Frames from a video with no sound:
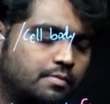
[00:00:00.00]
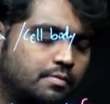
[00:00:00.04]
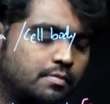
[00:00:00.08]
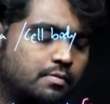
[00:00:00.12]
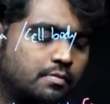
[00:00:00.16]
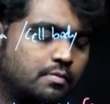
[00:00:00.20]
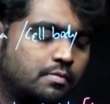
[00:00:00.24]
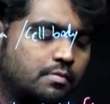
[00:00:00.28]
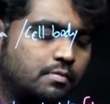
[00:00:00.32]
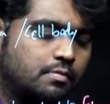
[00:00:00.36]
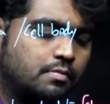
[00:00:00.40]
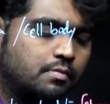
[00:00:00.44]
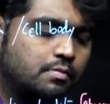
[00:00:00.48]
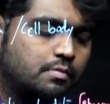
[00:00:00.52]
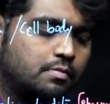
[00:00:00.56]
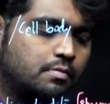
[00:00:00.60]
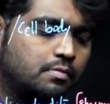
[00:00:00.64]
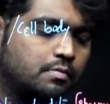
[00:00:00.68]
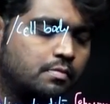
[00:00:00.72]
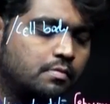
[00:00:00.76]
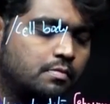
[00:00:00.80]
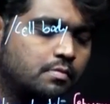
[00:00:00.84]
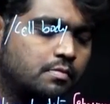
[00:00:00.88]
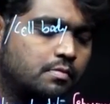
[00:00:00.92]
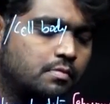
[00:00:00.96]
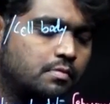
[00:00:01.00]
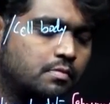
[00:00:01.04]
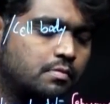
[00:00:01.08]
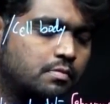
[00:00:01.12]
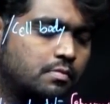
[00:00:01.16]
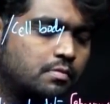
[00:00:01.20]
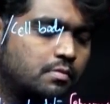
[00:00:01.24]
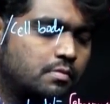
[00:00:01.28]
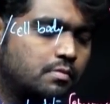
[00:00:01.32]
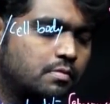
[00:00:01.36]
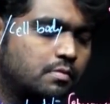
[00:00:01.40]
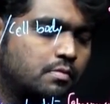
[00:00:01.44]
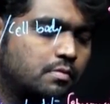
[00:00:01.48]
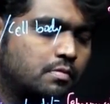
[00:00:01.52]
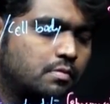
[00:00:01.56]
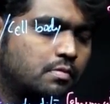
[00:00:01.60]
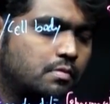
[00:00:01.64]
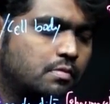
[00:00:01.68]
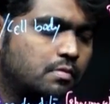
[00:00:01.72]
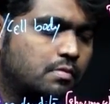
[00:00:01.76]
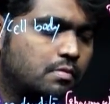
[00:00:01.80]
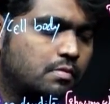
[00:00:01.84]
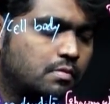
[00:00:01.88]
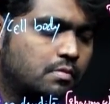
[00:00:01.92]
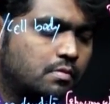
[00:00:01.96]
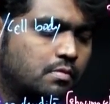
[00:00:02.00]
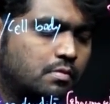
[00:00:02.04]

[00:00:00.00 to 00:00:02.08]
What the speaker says: (silence)